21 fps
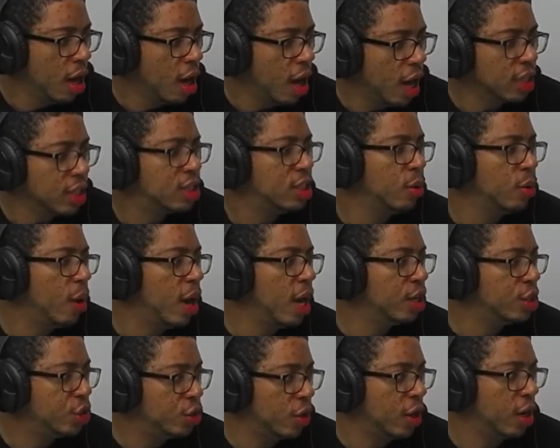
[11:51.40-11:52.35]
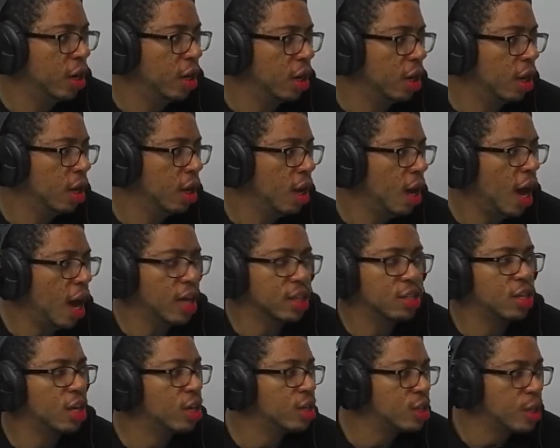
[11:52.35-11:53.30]
I see why it's trending. I
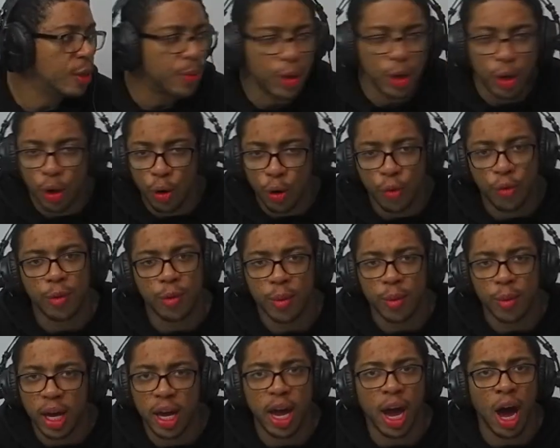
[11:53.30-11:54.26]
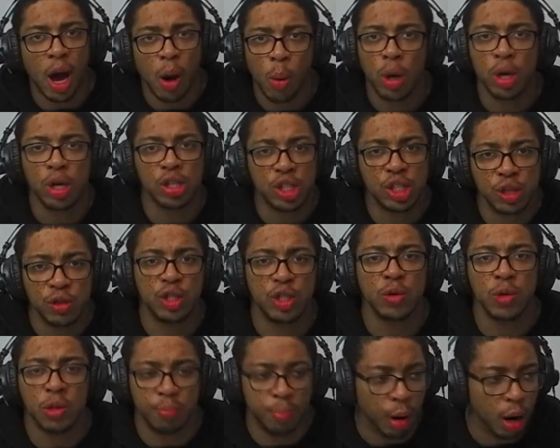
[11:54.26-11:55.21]
saw something new from Nicki. I wanted to see if she
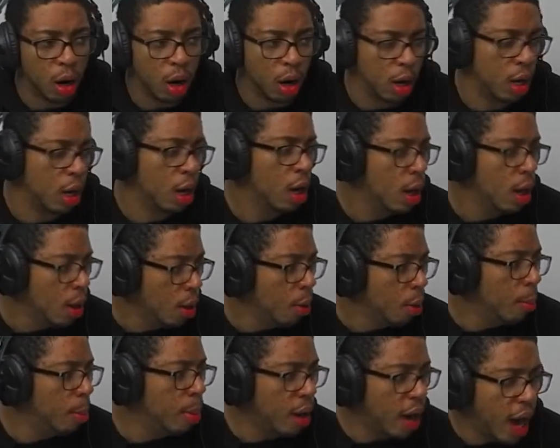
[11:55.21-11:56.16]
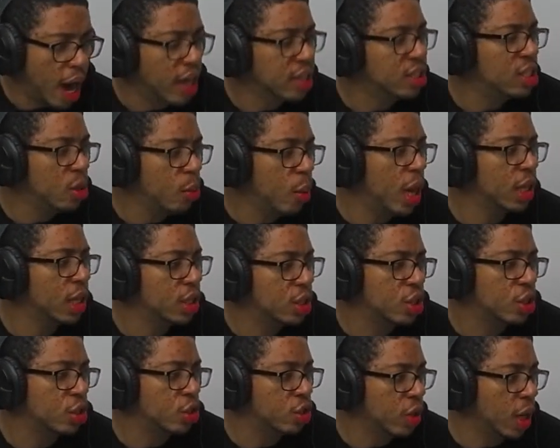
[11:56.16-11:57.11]
was bar. Well, I see why this
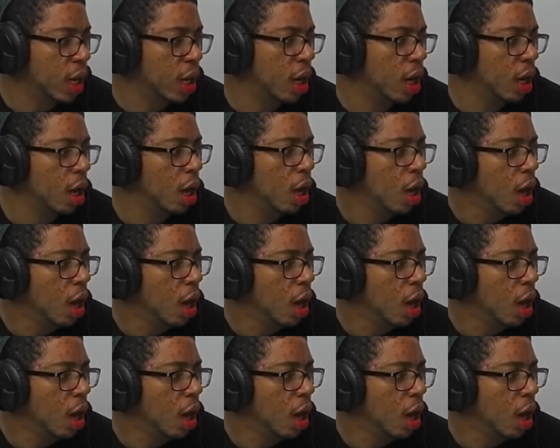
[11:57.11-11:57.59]
is trending.